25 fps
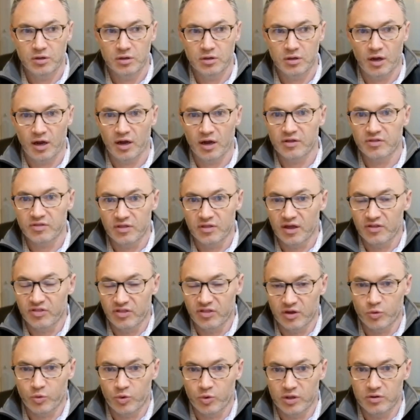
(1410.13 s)
I
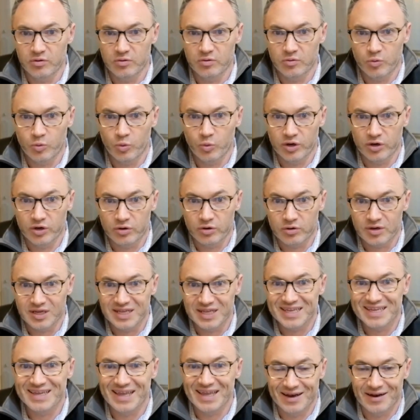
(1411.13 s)
think we're
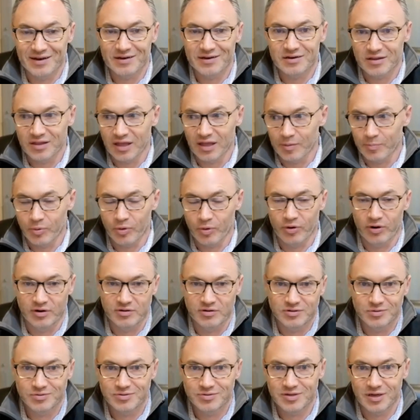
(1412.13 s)
getting to that point. As
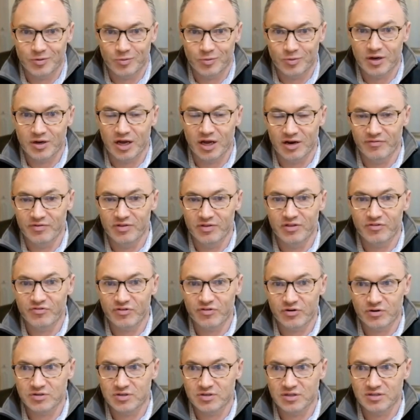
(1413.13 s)
you said, we're kind of in the
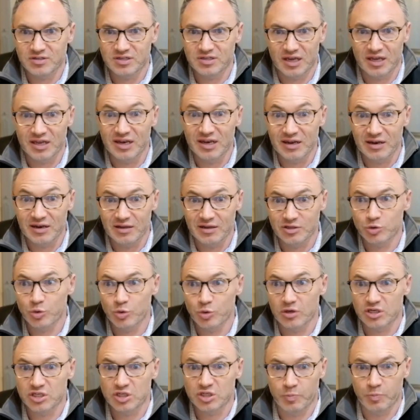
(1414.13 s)
first and second innings. We're
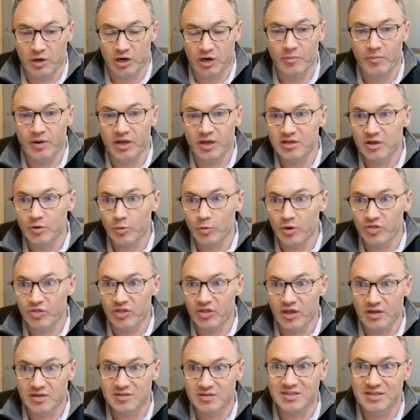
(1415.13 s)
experimenting with
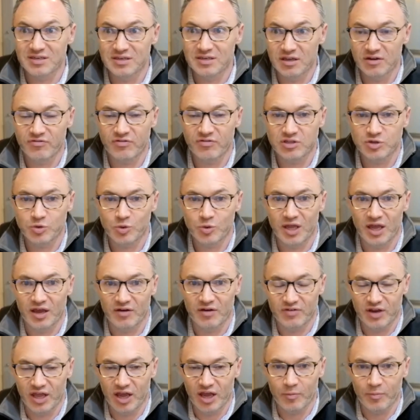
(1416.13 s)
things. The difference we have
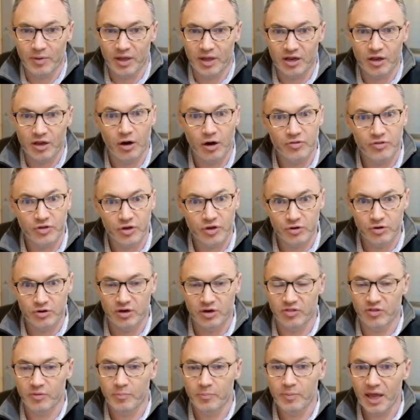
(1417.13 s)
now, Mehdi, on the good
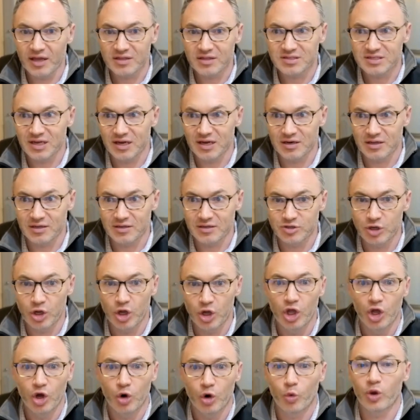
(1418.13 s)
and the bad side is
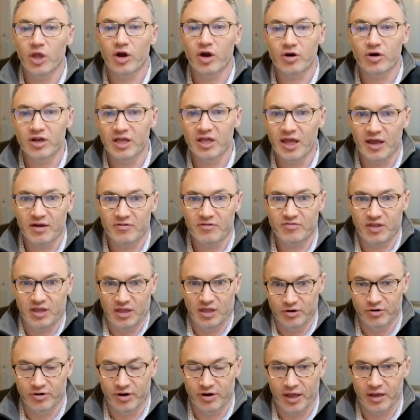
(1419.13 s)
we already have the
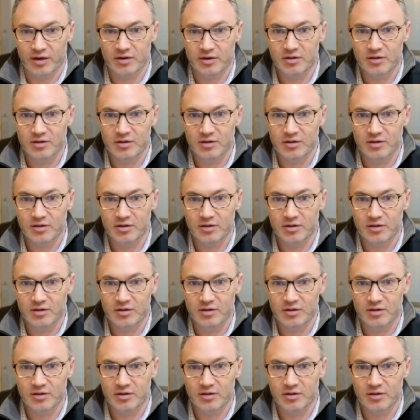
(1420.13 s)
internet.